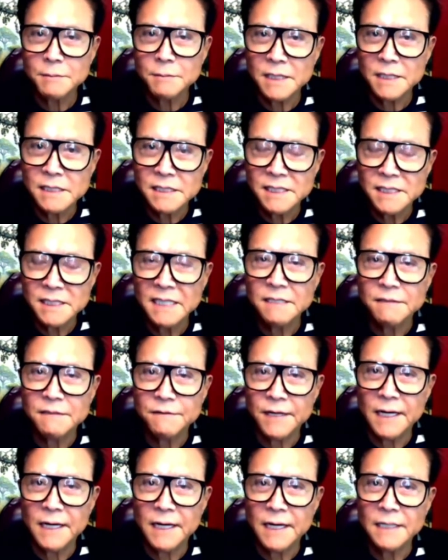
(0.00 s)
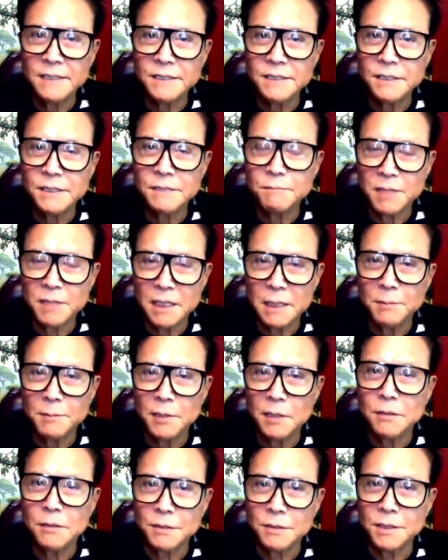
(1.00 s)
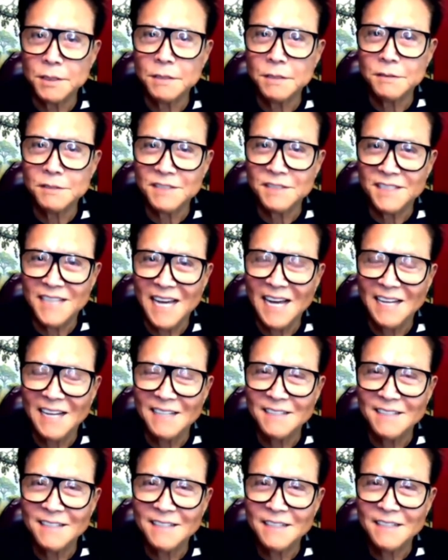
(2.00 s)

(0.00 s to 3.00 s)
incentivizes people who use debt.